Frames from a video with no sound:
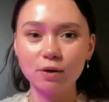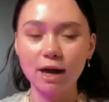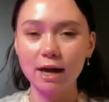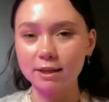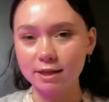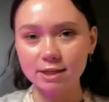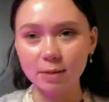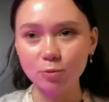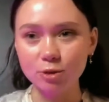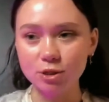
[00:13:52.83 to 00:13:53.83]
also at that
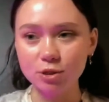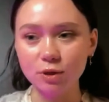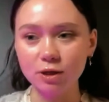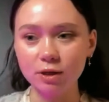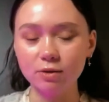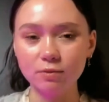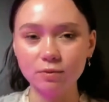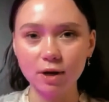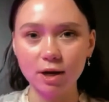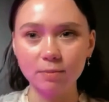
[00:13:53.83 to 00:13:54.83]
time was doing
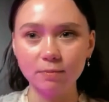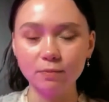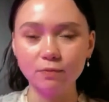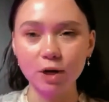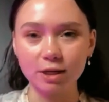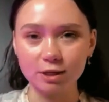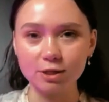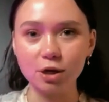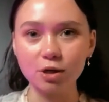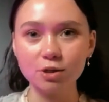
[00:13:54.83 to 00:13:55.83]
running
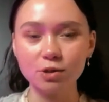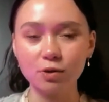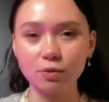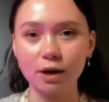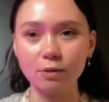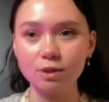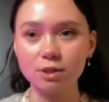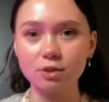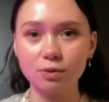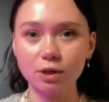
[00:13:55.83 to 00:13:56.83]
start, so I
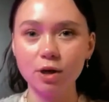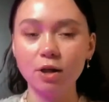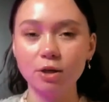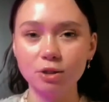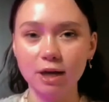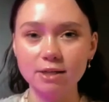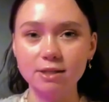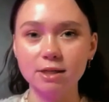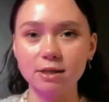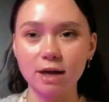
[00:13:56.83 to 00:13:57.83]
was doing college
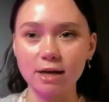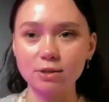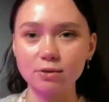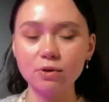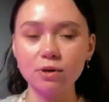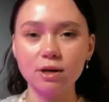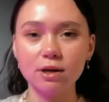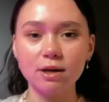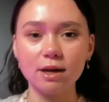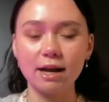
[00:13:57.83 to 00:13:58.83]
classes in high school,
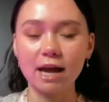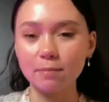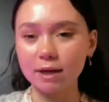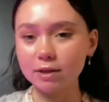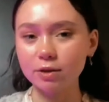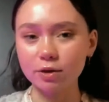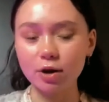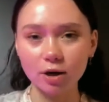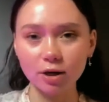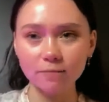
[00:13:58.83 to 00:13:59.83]
and I had my little
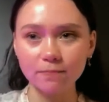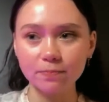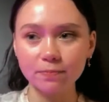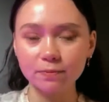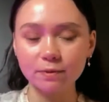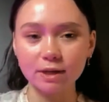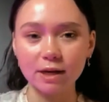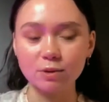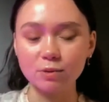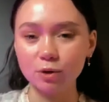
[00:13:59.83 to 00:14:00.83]
car.
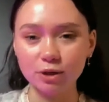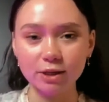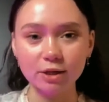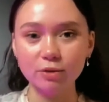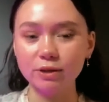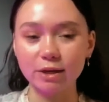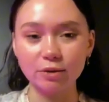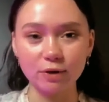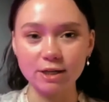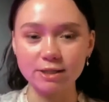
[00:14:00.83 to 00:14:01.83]
I was working like
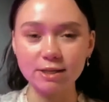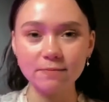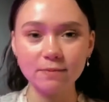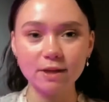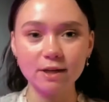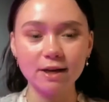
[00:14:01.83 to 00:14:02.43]
crazy